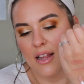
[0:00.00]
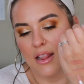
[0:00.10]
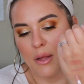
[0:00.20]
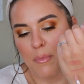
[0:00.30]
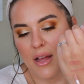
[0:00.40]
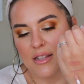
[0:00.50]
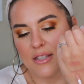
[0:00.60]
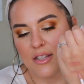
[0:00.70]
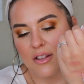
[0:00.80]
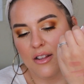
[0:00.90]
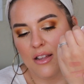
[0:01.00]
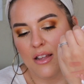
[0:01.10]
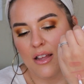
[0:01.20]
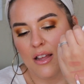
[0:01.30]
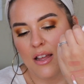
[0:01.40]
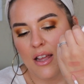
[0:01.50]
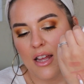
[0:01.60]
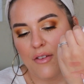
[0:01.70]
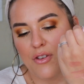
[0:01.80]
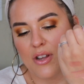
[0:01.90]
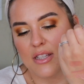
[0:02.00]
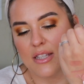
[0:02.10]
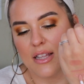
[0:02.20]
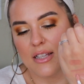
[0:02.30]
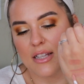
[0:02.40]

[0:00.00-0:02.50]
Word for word: lip pencil. If you can see this